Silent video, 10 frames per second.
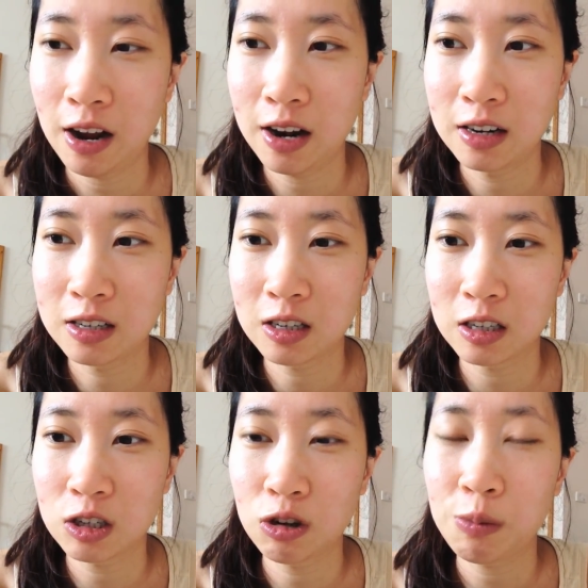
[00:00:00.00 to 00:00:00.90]
and it's
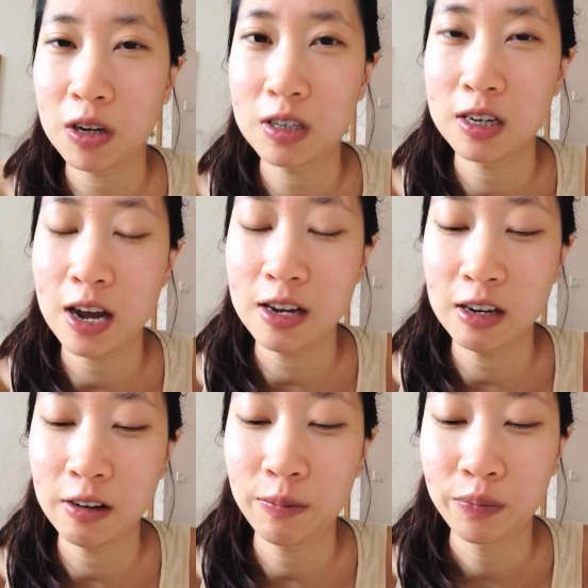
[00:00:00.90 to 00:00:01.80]
just too much to take
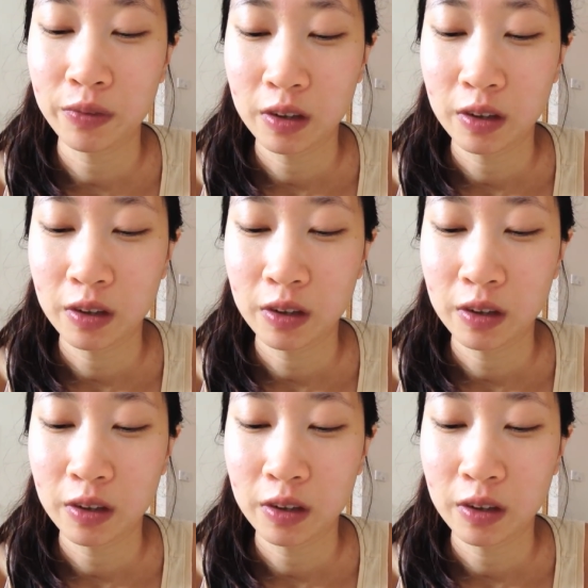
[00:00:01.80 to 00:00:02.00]
in.